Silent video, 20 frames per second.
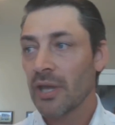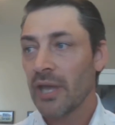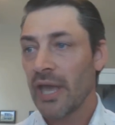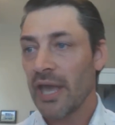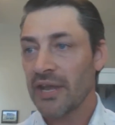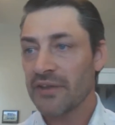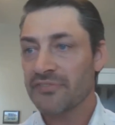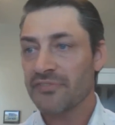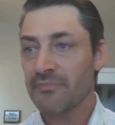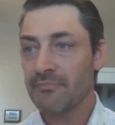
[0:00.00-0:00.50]

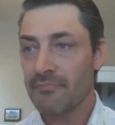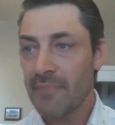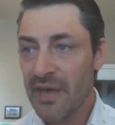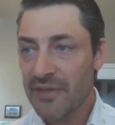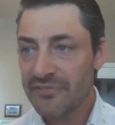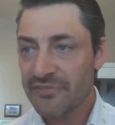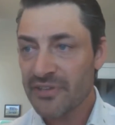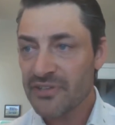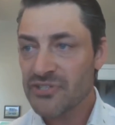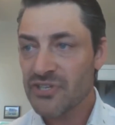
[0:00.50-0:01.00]
And it's a
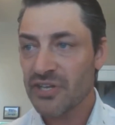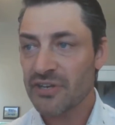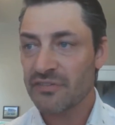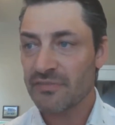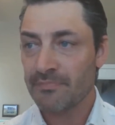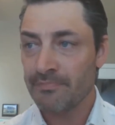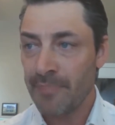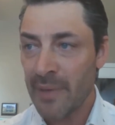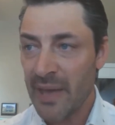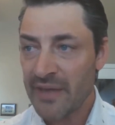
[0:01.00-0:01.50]
message that is
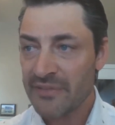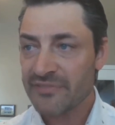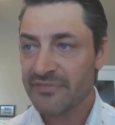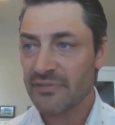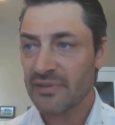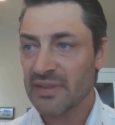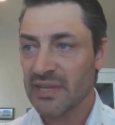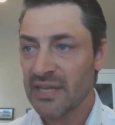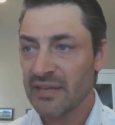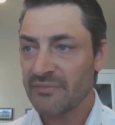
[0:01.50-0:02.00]

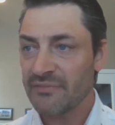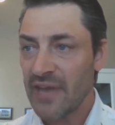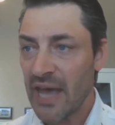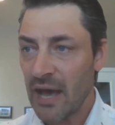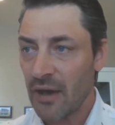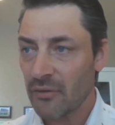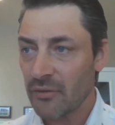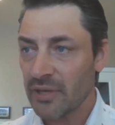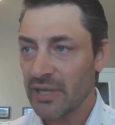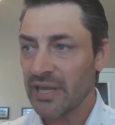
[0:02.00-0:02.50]
best lived
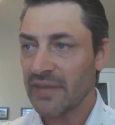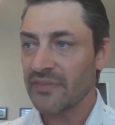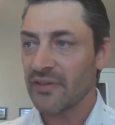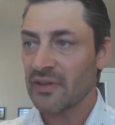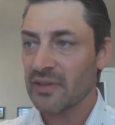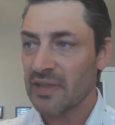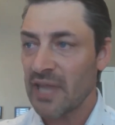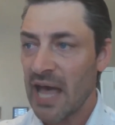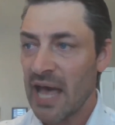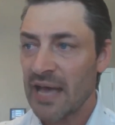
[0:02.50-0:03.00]
out in the
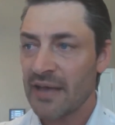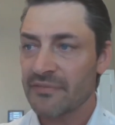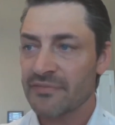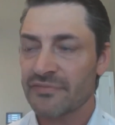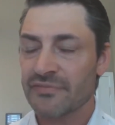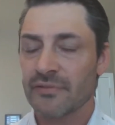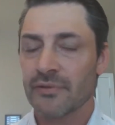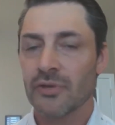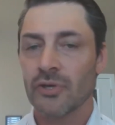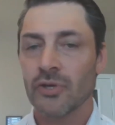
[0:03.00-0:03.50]

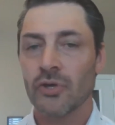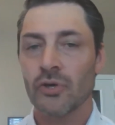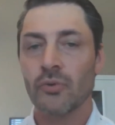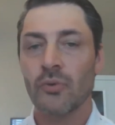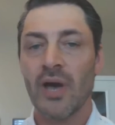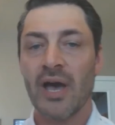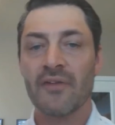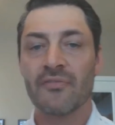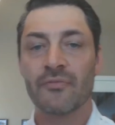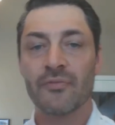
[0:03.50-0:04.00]
lives who
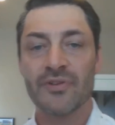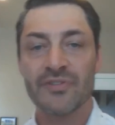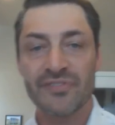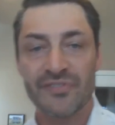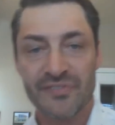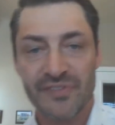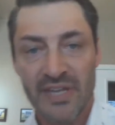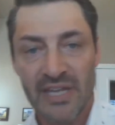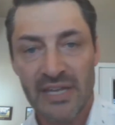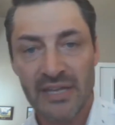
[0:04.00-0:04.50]
have
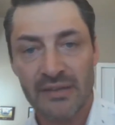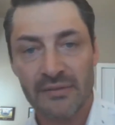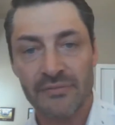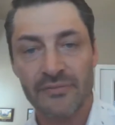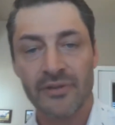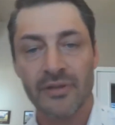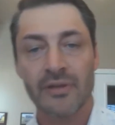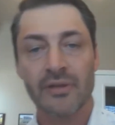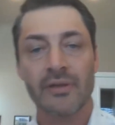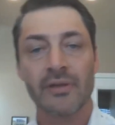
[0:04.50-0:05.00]

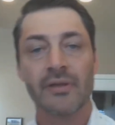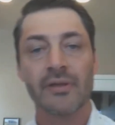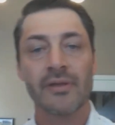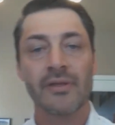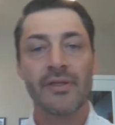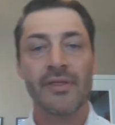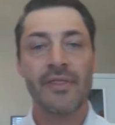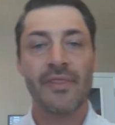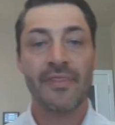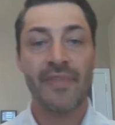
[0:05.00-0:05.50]
received
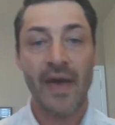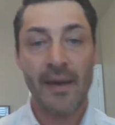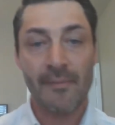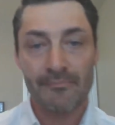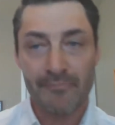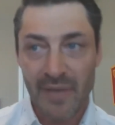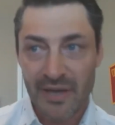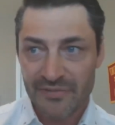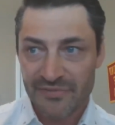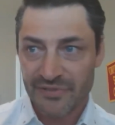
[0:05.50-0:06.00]
that
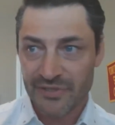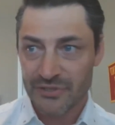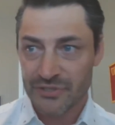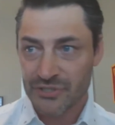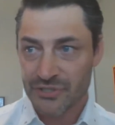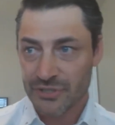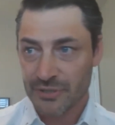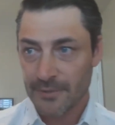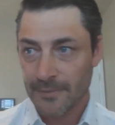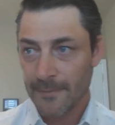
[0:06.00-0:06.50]

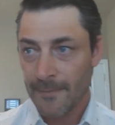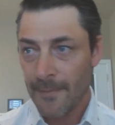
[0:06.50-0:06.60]
message.